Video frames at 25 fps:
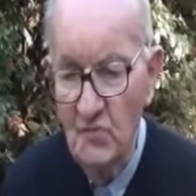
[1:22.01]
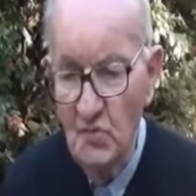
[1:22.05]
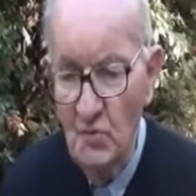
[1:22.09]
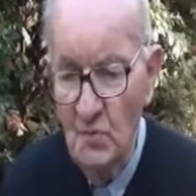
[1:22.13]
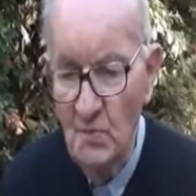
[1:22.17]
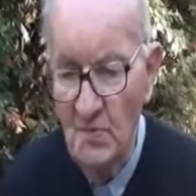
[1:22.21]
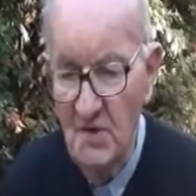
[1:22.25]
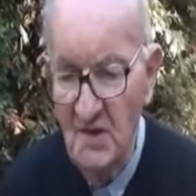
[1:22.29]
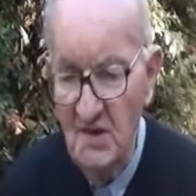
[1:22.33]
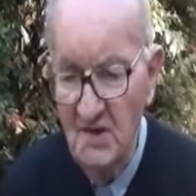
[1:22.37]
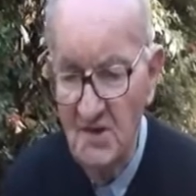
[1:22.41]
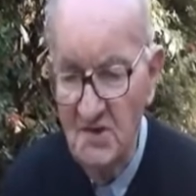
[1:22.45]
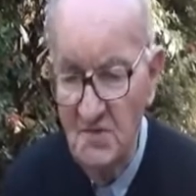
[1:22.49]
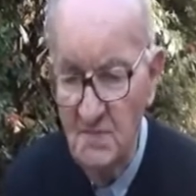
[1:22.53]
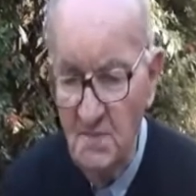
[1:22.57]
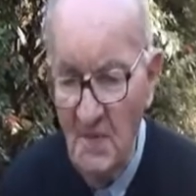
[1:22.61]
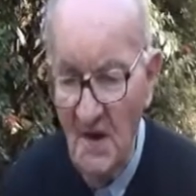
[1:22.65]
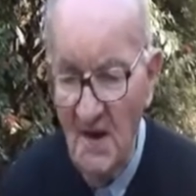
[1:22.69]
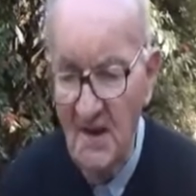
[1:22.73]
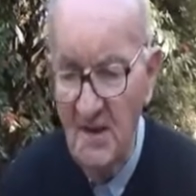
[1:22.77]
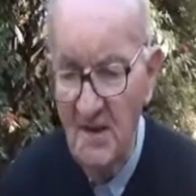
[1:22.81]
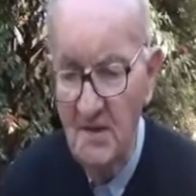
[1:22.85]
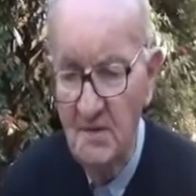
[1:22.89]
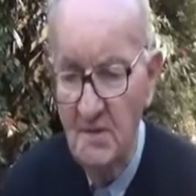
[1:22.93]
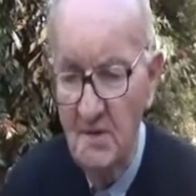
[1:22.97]
to be
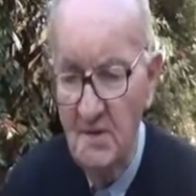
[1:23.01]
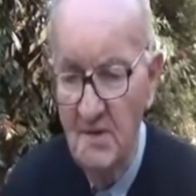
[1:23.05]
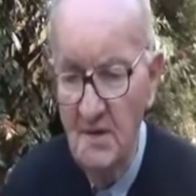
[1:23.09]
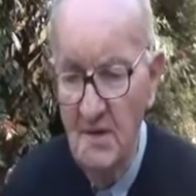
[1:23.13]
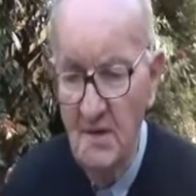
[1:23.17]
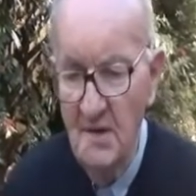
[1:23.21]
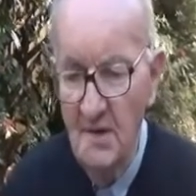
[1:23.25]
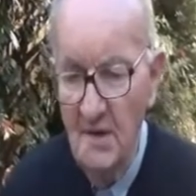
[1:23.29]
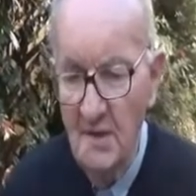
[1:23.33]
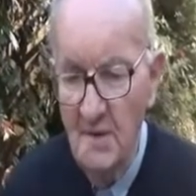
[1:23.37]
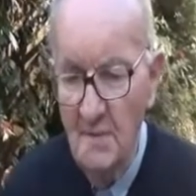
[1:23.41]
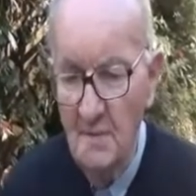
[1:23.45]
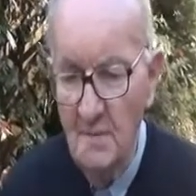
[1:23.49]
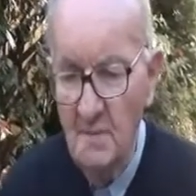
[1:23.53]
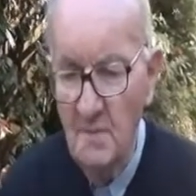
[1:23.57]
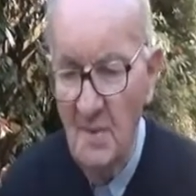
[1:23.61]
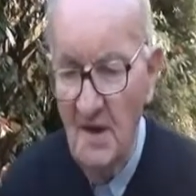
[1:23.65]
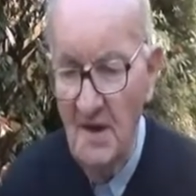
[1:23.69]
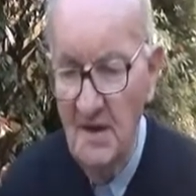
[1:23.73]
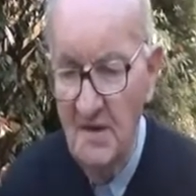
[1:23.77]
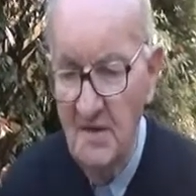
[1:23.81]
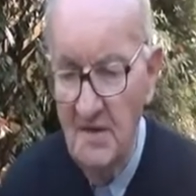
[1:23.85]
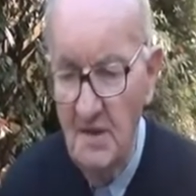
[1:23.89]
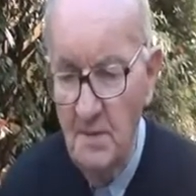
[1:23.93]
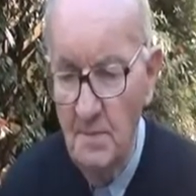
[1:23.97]
inspired
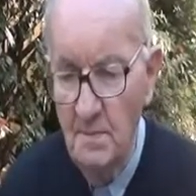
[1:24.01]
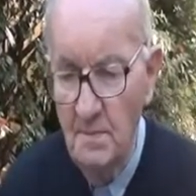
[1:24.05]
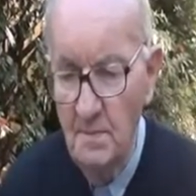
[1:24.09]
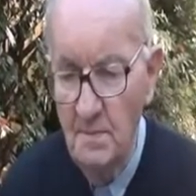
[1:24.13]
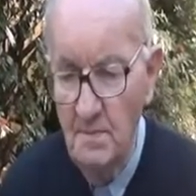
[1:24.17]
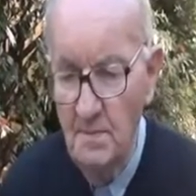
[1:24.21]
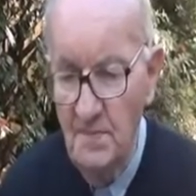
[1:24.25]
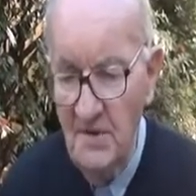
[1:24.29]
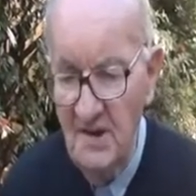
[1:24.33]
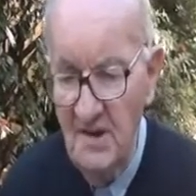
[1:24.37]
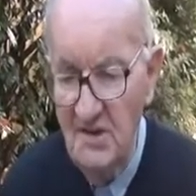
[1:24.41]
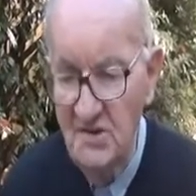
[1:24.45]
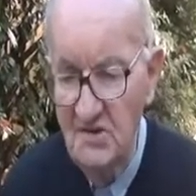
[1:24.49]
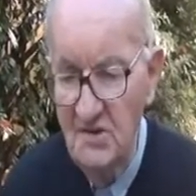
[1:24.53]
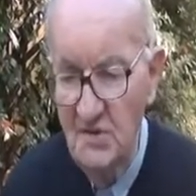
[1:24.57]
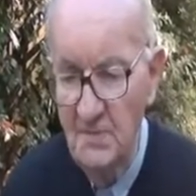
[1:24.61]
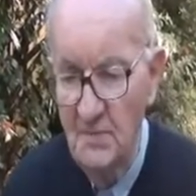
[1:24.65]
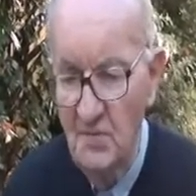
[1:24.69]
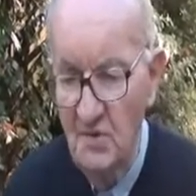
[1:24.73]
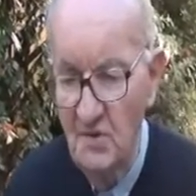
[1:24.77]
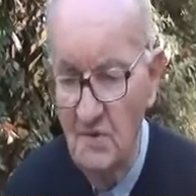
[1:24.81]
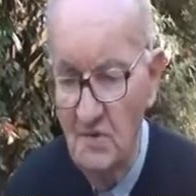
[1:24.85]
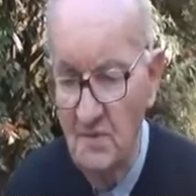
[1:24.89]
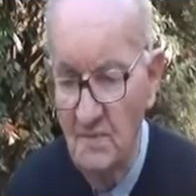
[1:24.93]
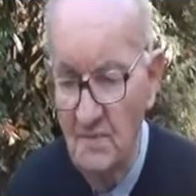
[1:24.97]
by the
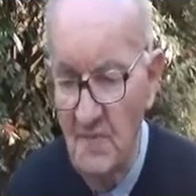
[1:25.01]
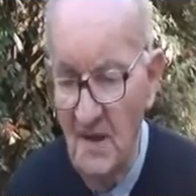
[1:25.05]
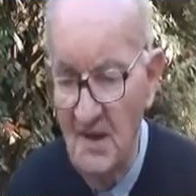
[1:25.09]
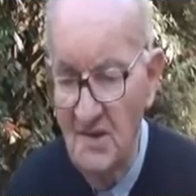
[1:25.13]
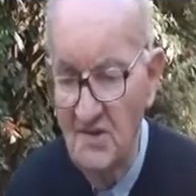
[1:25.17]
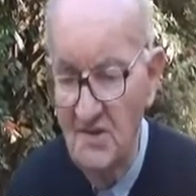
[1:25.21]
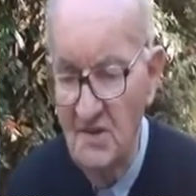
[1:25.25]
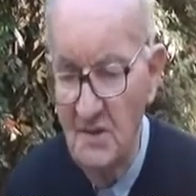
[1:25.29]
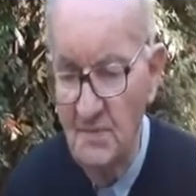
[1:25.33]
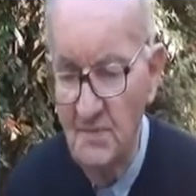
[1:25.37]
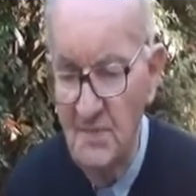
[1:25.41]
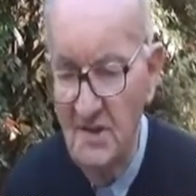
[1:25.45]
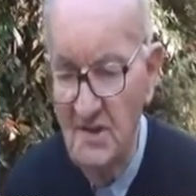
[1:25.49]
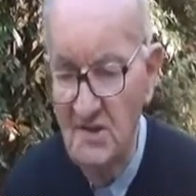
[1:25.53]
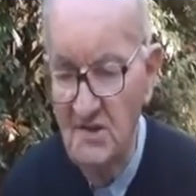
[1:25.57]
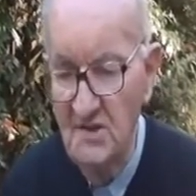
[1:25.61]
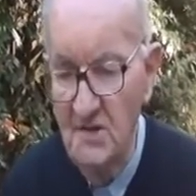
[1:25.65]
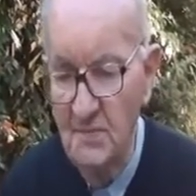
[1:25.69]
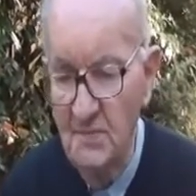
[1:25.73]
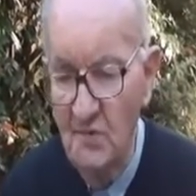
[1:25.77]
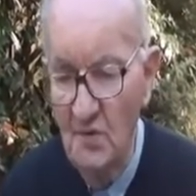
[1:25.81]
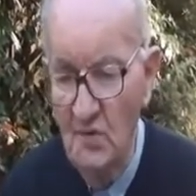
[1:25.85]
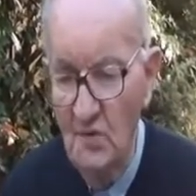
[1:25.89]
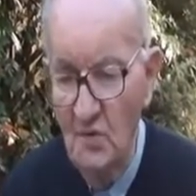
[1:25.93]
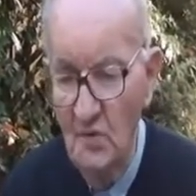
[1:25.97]
principle, the basic
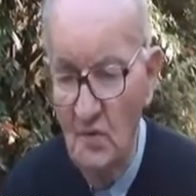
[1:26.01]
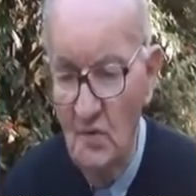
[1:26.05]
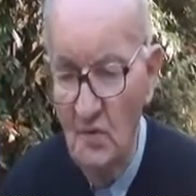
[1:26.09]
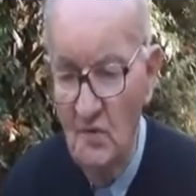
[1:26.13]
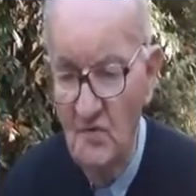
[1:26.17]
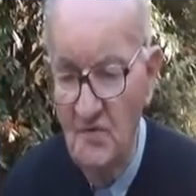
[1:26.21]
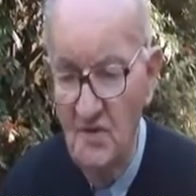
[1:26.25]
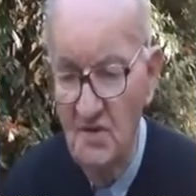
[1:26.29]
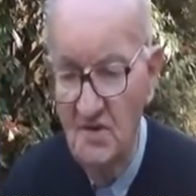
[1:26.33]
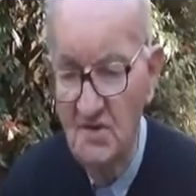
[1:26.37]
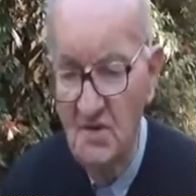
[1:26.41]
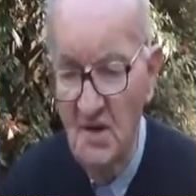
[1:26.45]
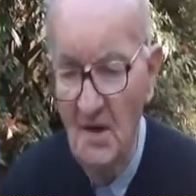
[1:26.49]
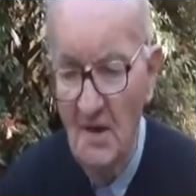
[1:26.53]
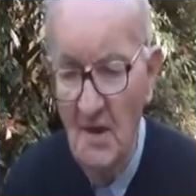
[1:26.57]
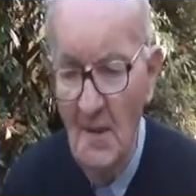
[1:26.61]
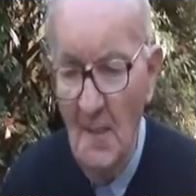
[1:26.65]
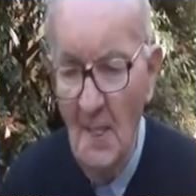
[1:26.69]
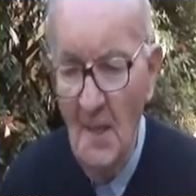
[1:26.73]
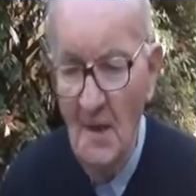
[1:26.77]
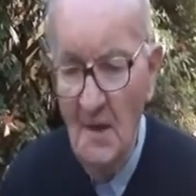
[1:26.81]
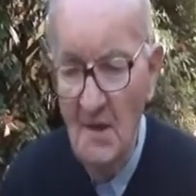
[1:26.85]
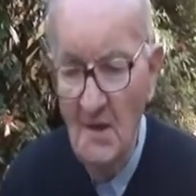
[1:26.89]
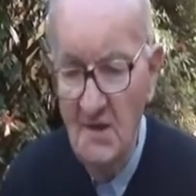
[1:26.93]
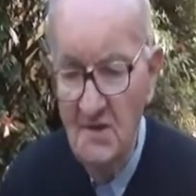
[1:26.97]
principle of this uh,
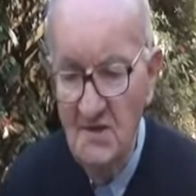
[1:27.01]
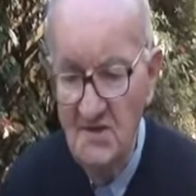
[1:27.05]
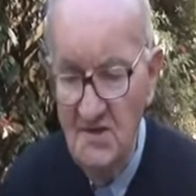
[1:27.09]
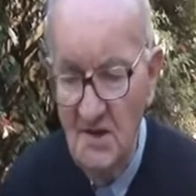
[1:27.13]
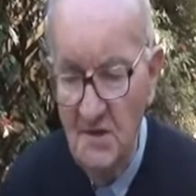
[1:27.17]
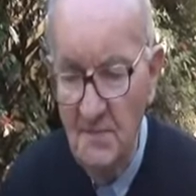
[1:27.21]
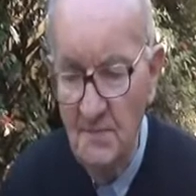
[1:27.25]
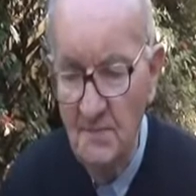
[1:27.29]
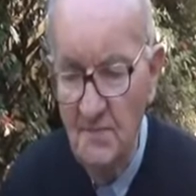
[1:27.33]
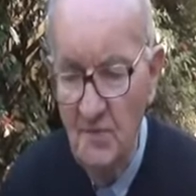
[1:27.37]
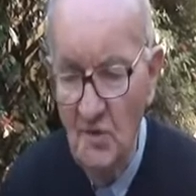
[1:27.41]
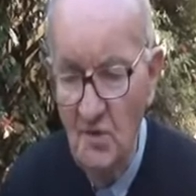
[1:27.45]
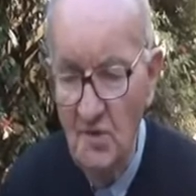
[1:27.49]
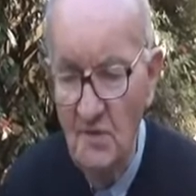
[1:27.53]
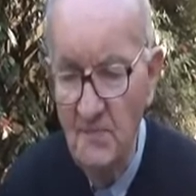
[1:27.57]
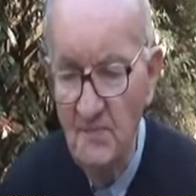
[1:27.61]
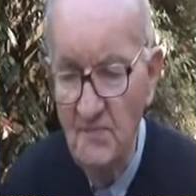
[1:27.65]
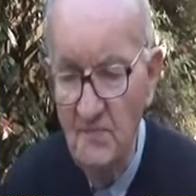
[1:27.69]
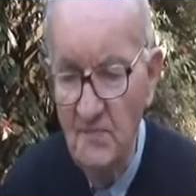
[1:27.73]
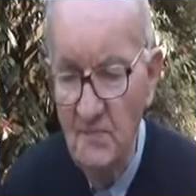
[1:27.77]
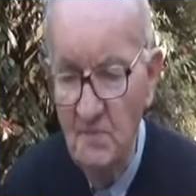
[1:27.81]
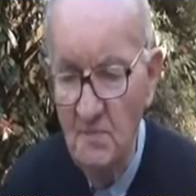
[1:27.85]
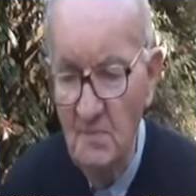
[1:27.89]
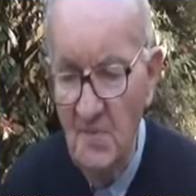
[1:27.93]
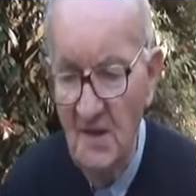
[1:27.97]
simple
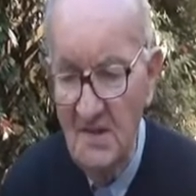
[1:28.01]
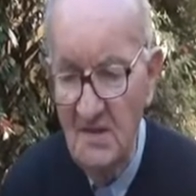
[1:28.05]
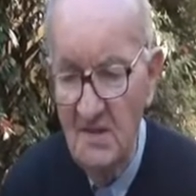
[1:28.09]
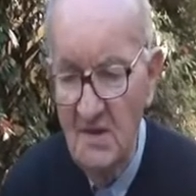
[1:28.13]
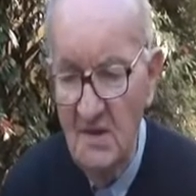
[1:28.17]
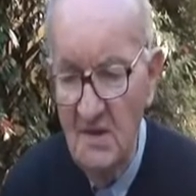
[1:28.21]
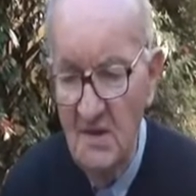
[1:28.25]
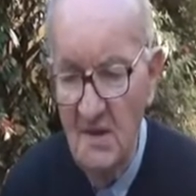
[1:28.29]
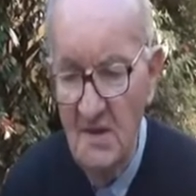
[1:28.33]
but